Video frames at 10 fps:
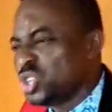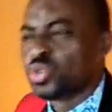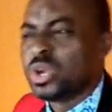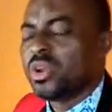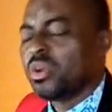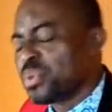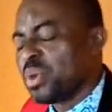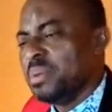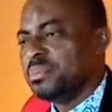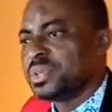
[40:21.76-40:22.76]
are passing through a
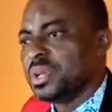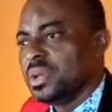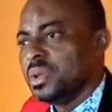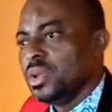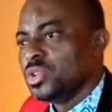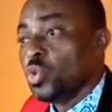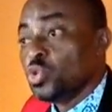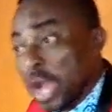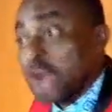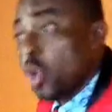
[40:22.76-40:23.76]
lot of problems.
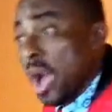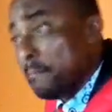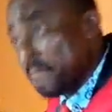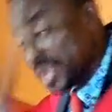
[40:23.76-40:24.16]
So you can